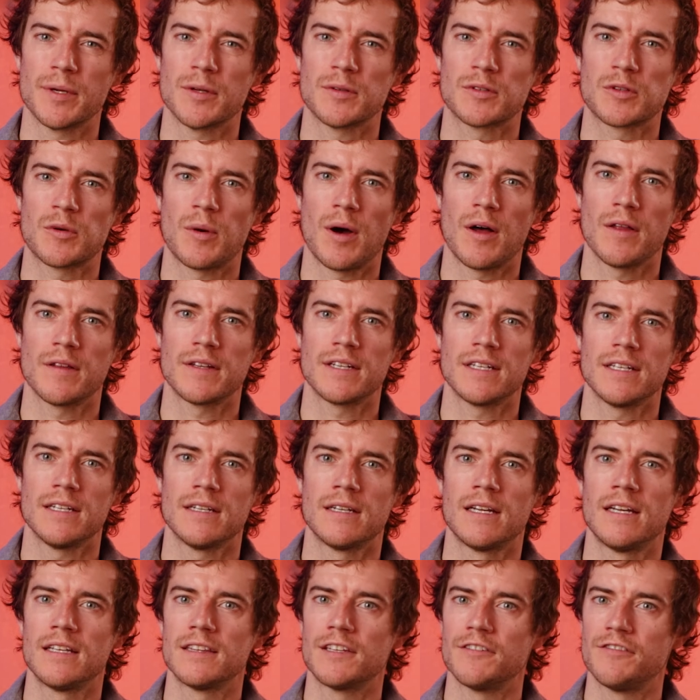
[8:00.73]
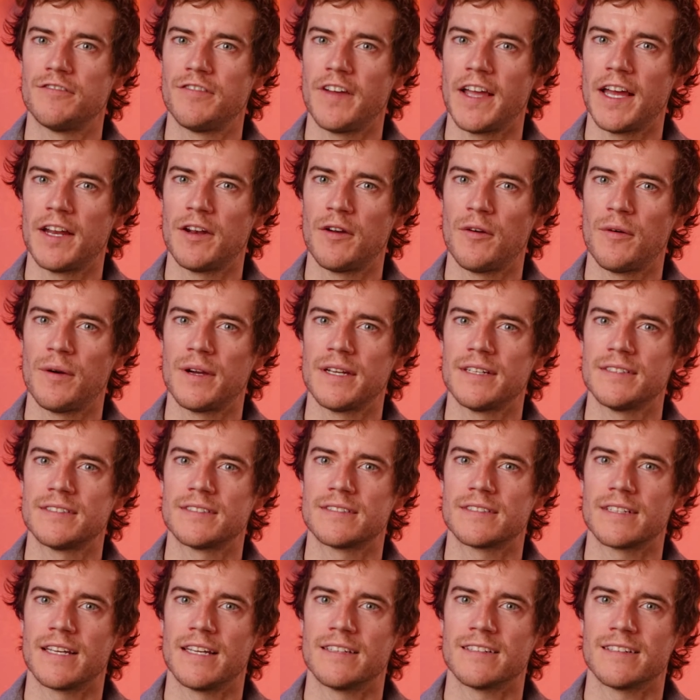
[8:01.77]
build quality, the fan
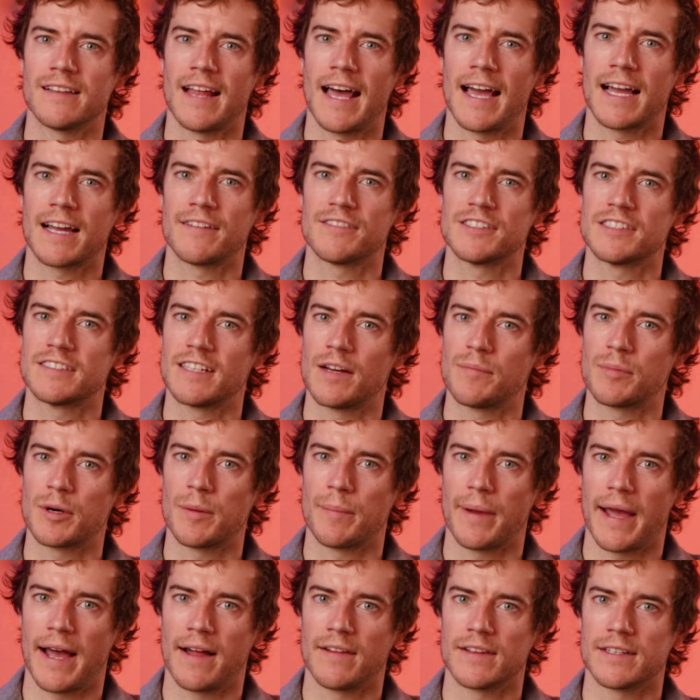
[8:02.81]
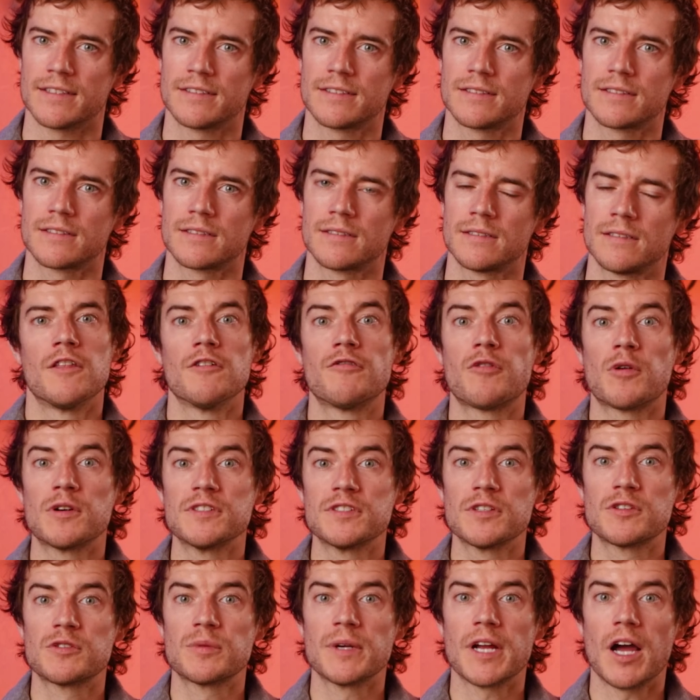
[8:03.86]
noise, and the lack of a separate ballast. The
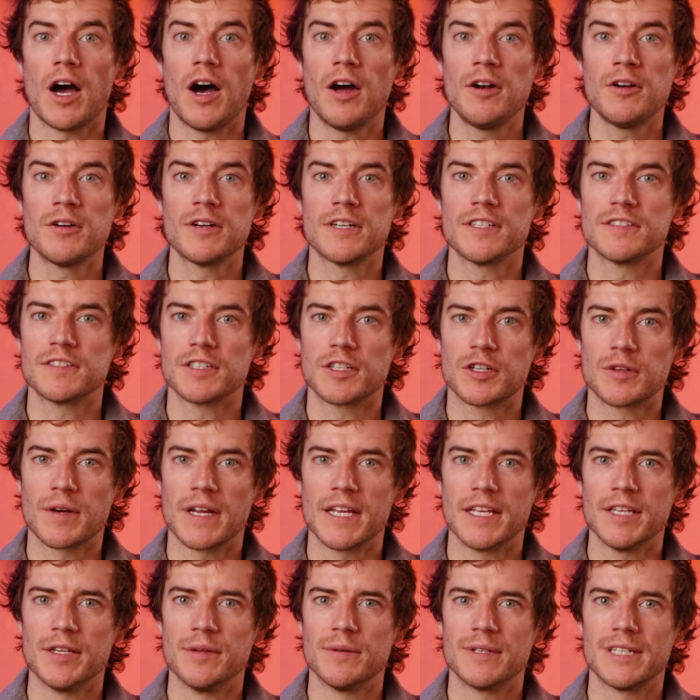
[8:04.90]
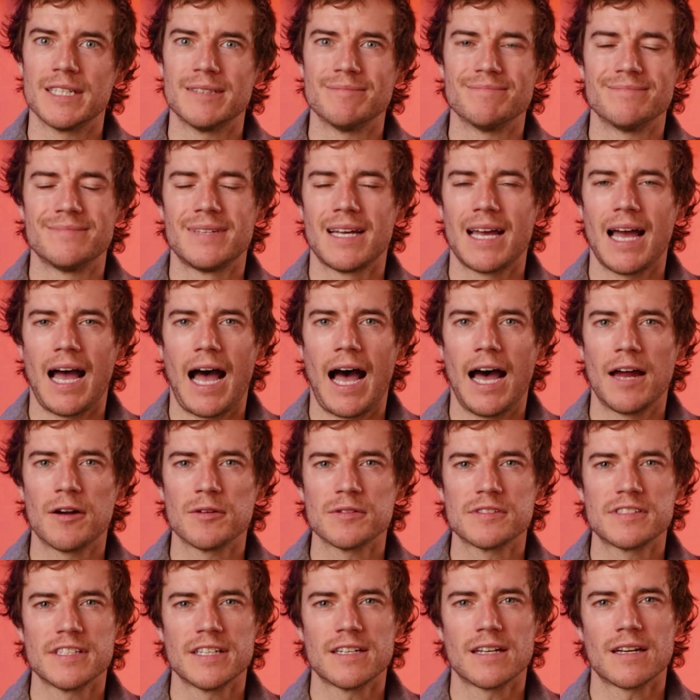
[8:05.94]
Forza 300 is a great unit. I
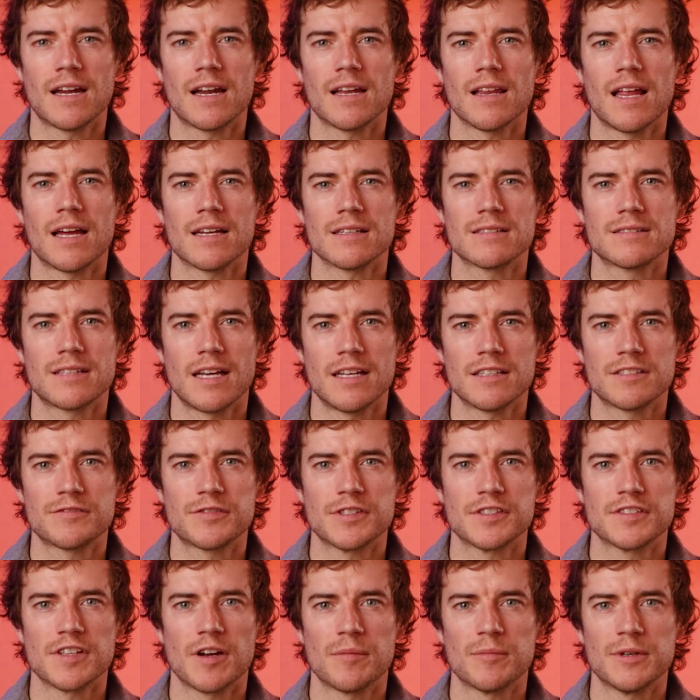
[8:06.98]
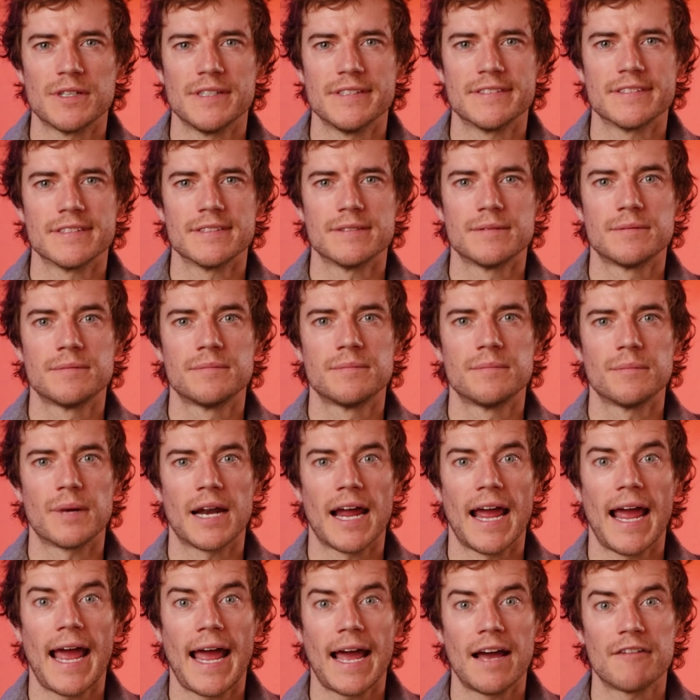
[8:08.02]
don't see it on a lot of sets for some reason, but
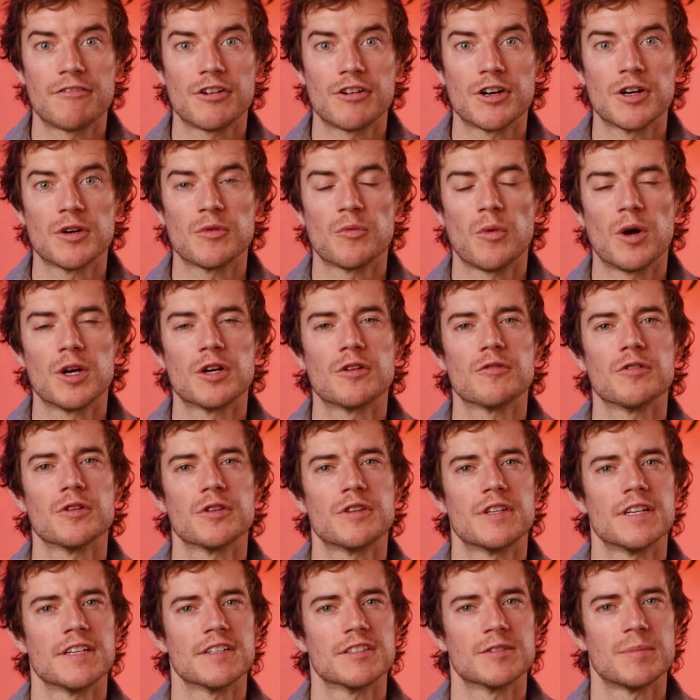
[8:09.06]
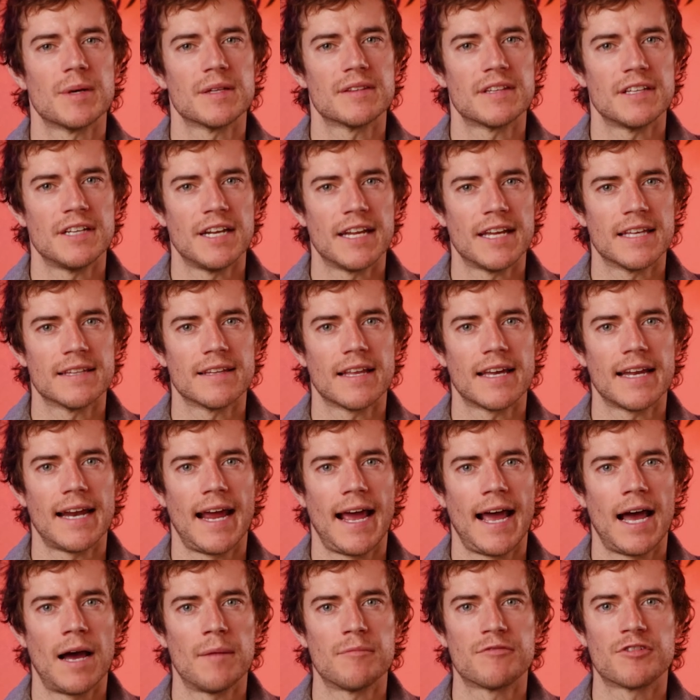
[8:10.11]
I have heard wonderful things about the Nanlite
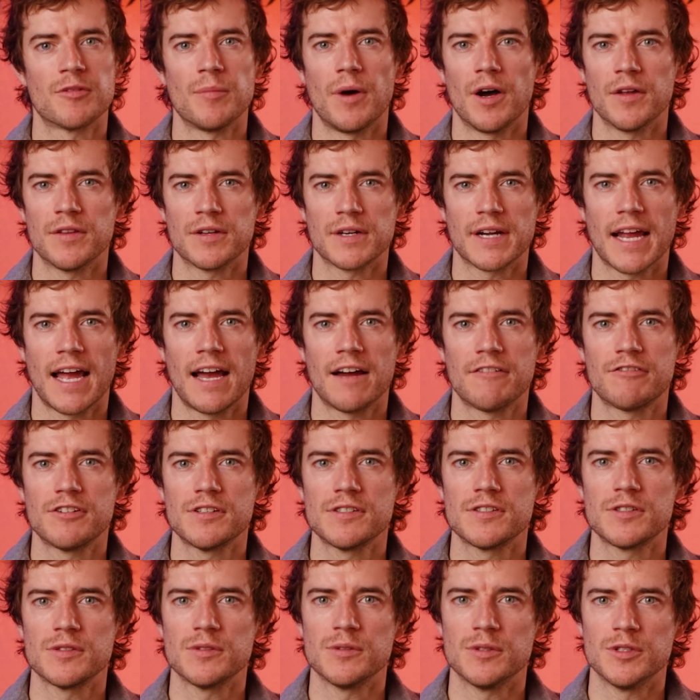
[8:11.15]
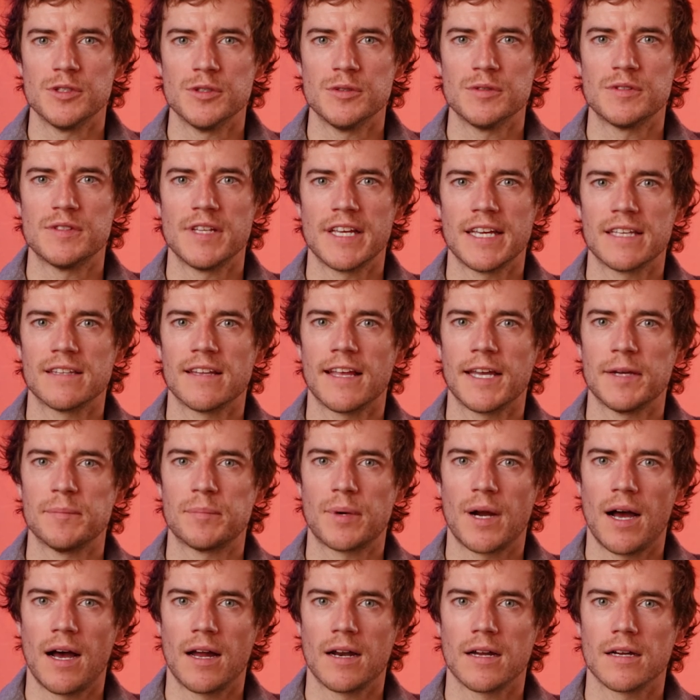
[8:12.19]
app from other gaffers who use Nanlite
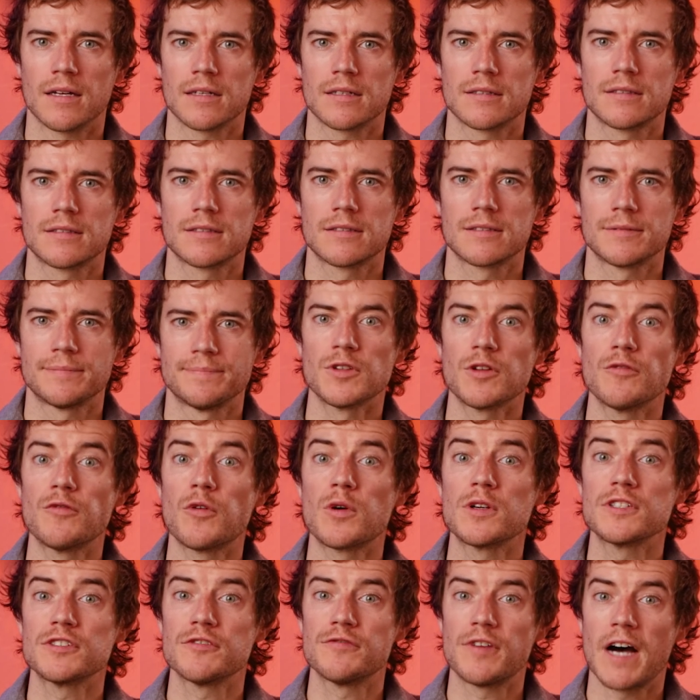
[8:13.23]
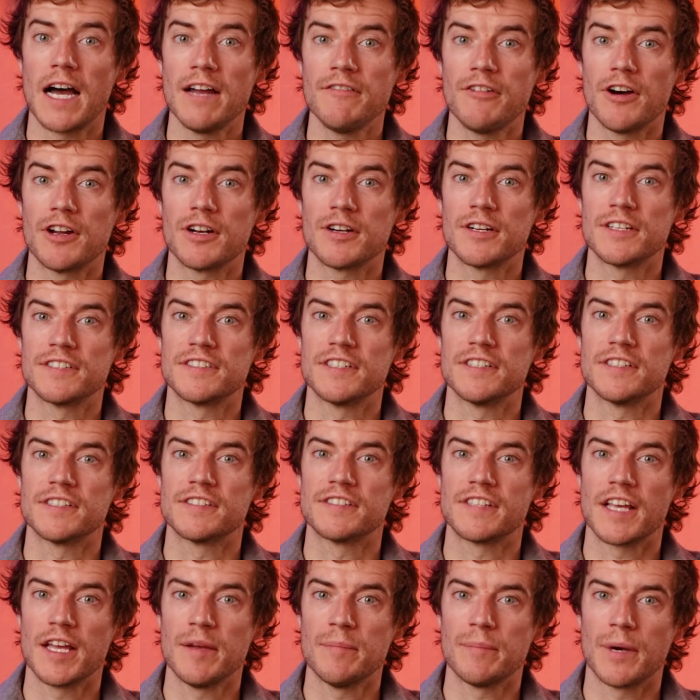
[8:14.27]
products. The Forza 500 is in the
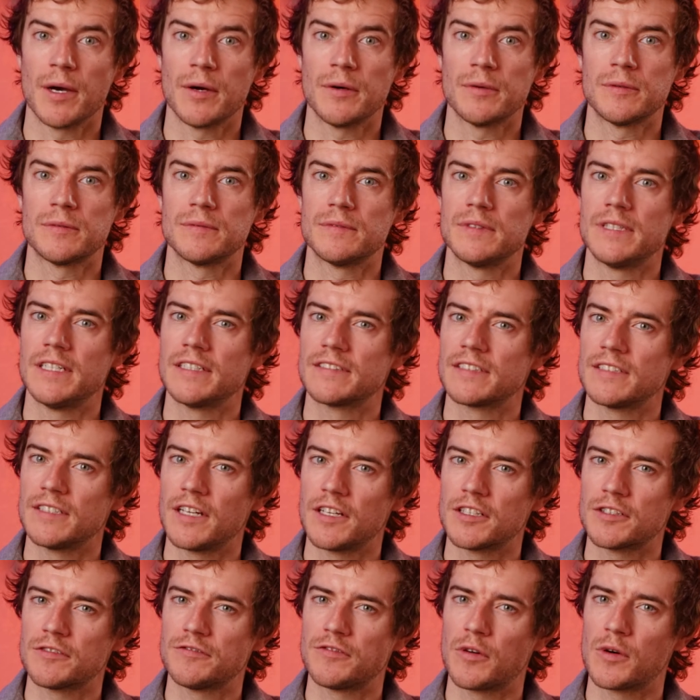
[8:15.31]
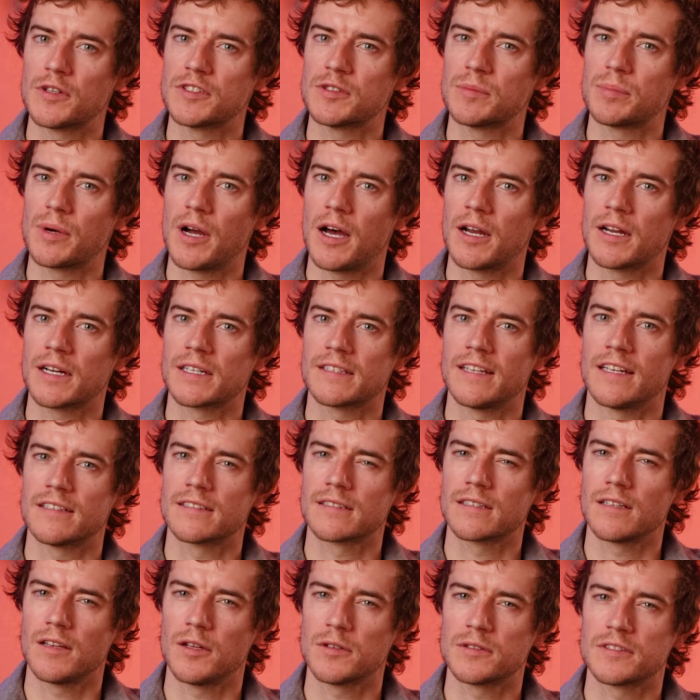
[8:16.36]
same boat. It's another Forza product that's
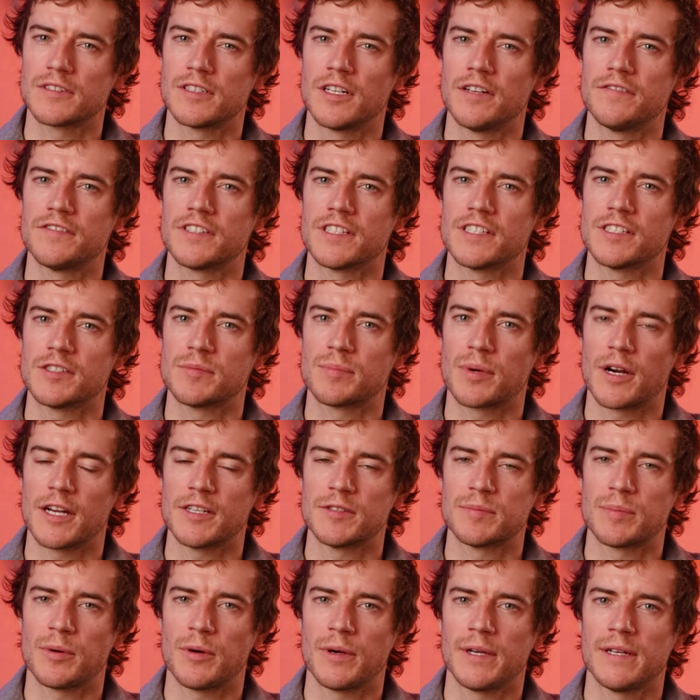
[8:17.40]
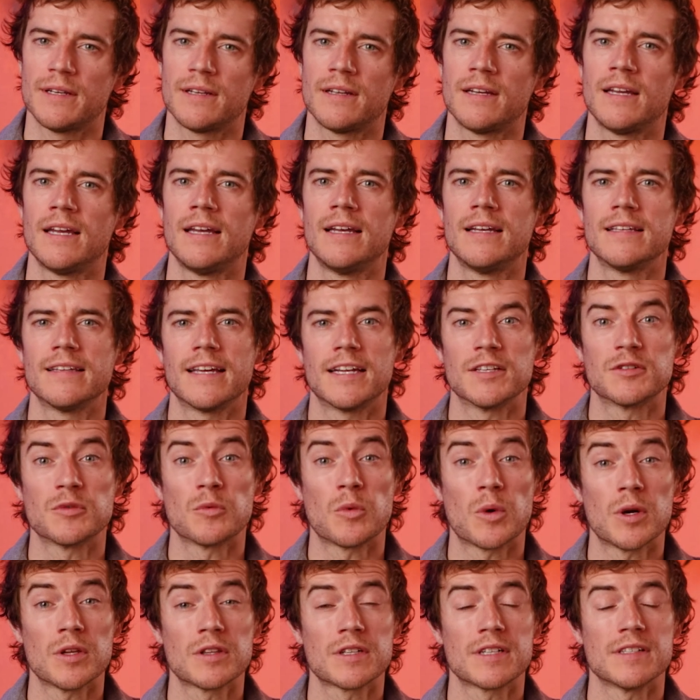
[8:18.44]
close enough to this price point that it's
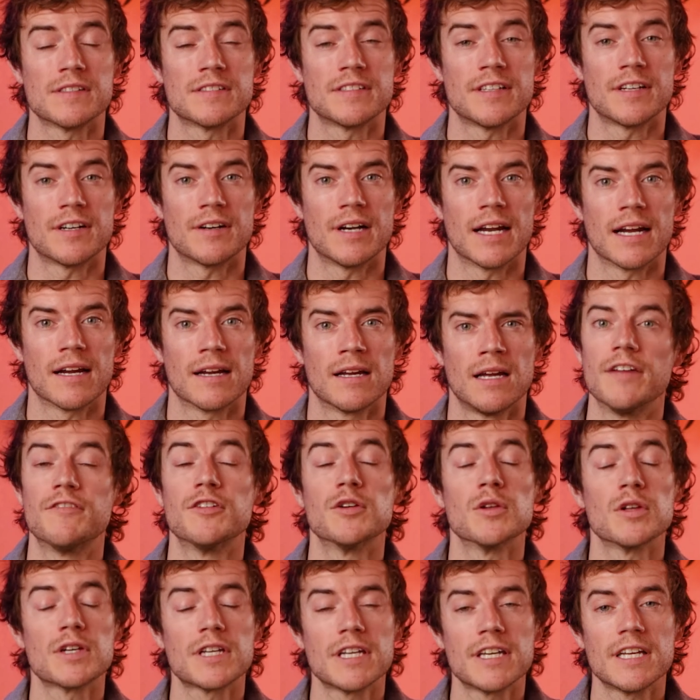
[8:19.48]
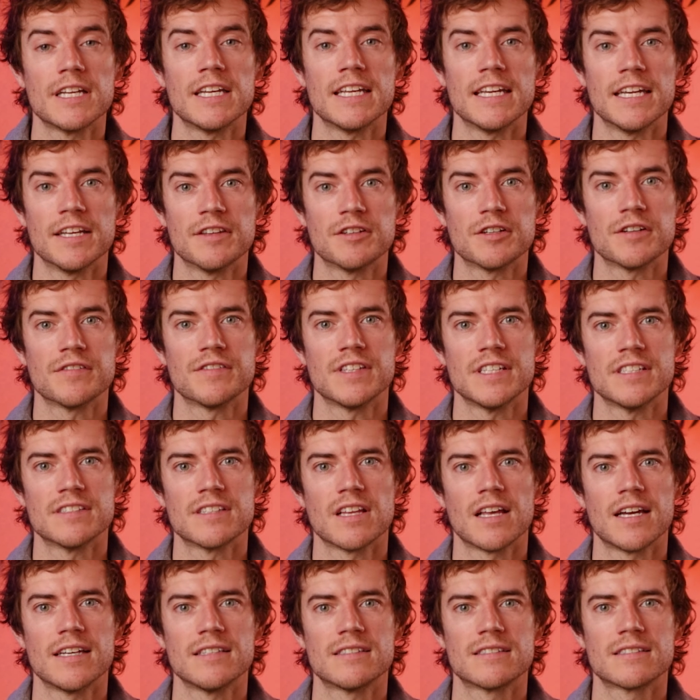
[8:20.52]
worth considering. If you're looking into either of these
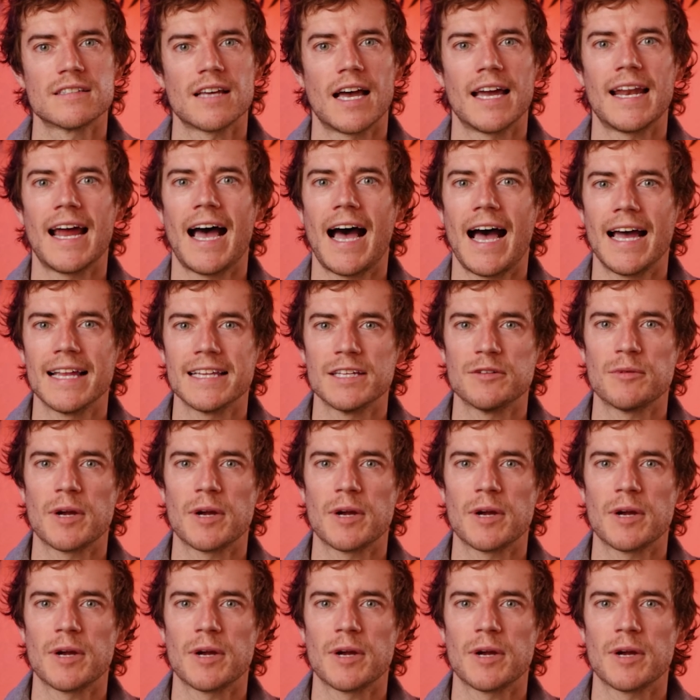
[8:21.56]
lights, I'd highly